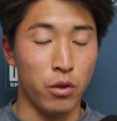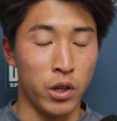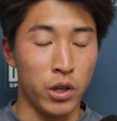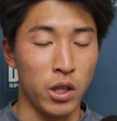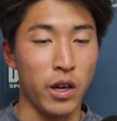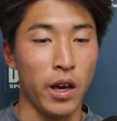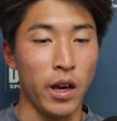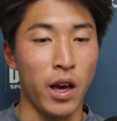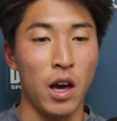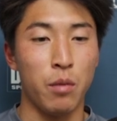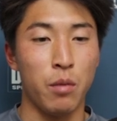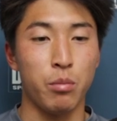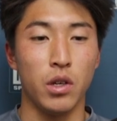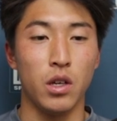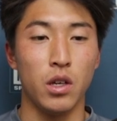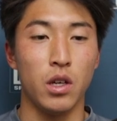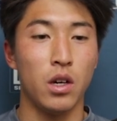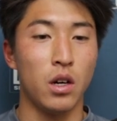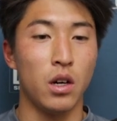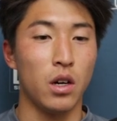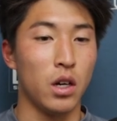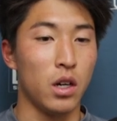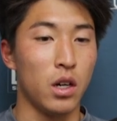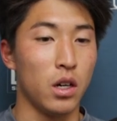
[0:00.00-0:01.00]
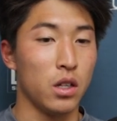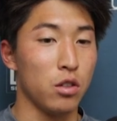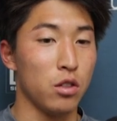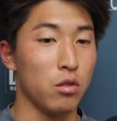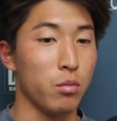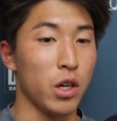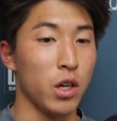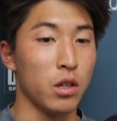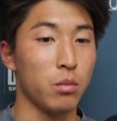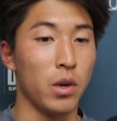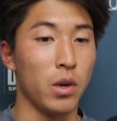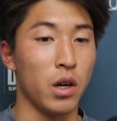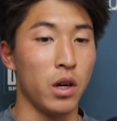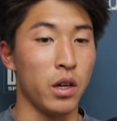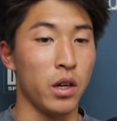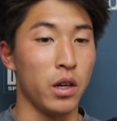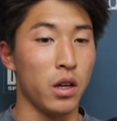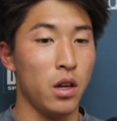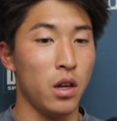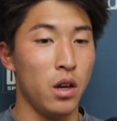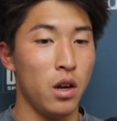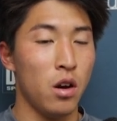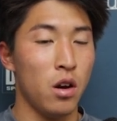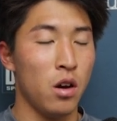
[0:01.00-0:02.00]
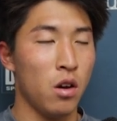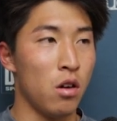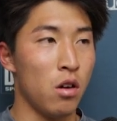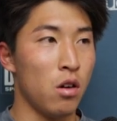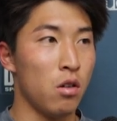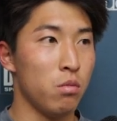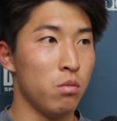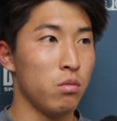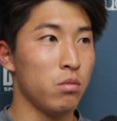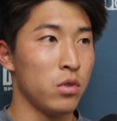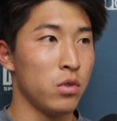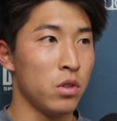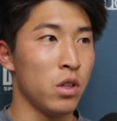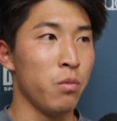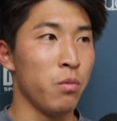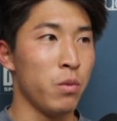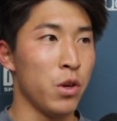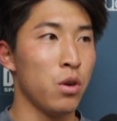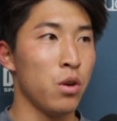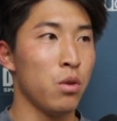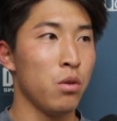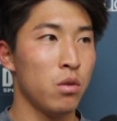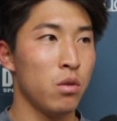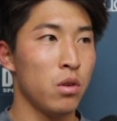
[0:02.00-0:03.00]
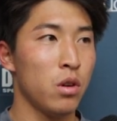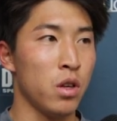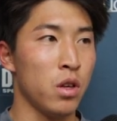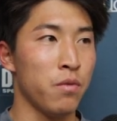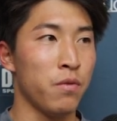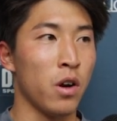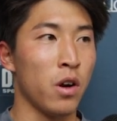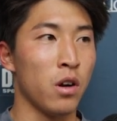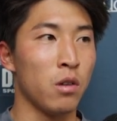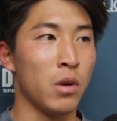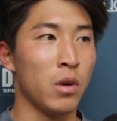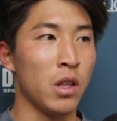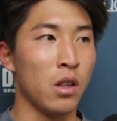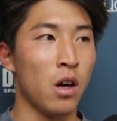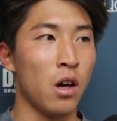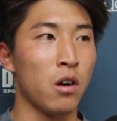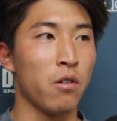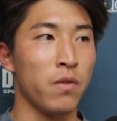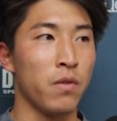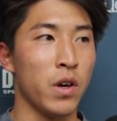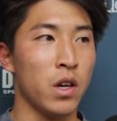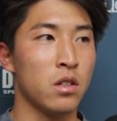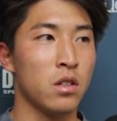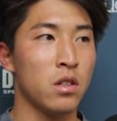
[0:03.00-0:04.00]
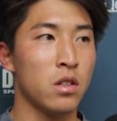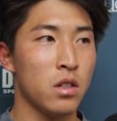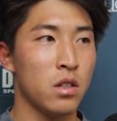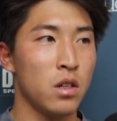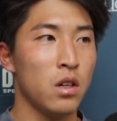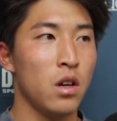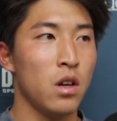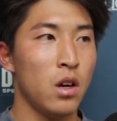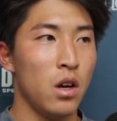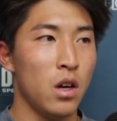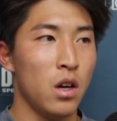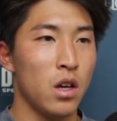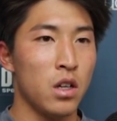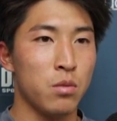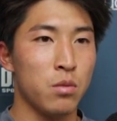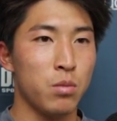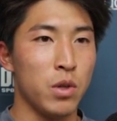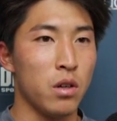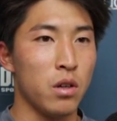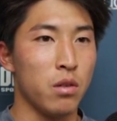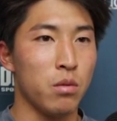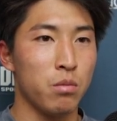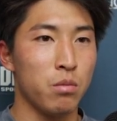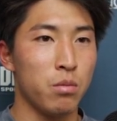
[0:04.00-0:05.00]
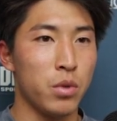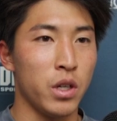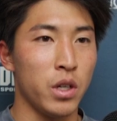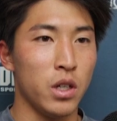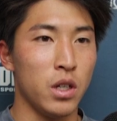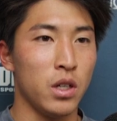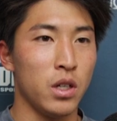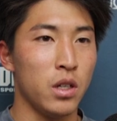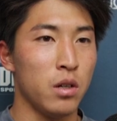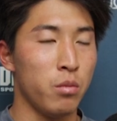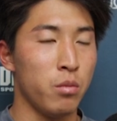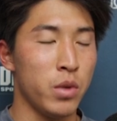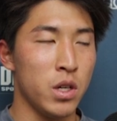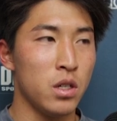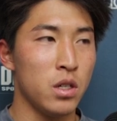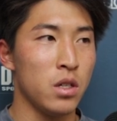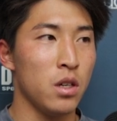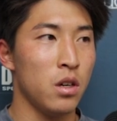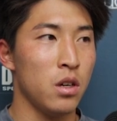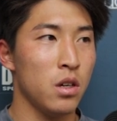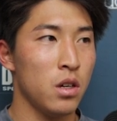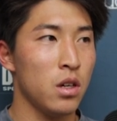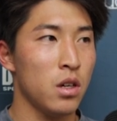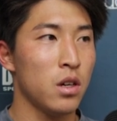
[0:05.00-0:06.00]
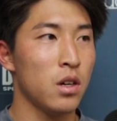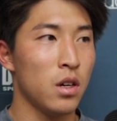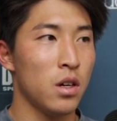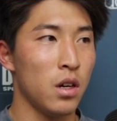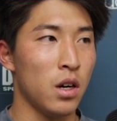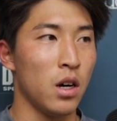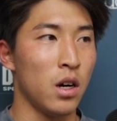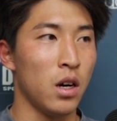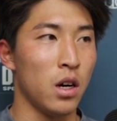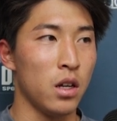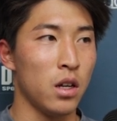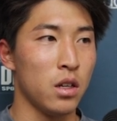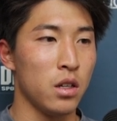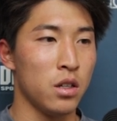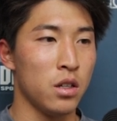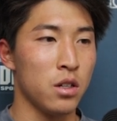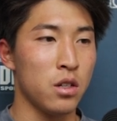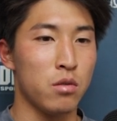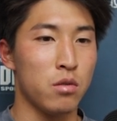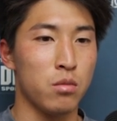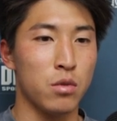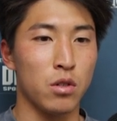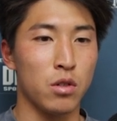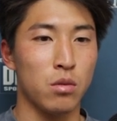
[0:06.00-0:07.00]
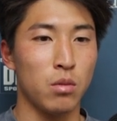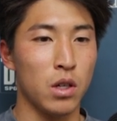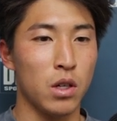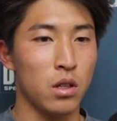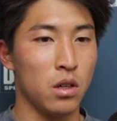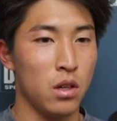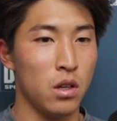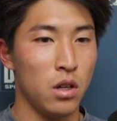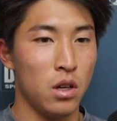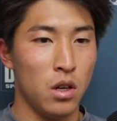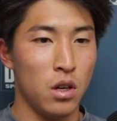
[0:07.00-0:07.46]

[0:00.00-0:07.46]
really happy to make my home debut in front of a lot of fans. It's been pretty busy in terms of like,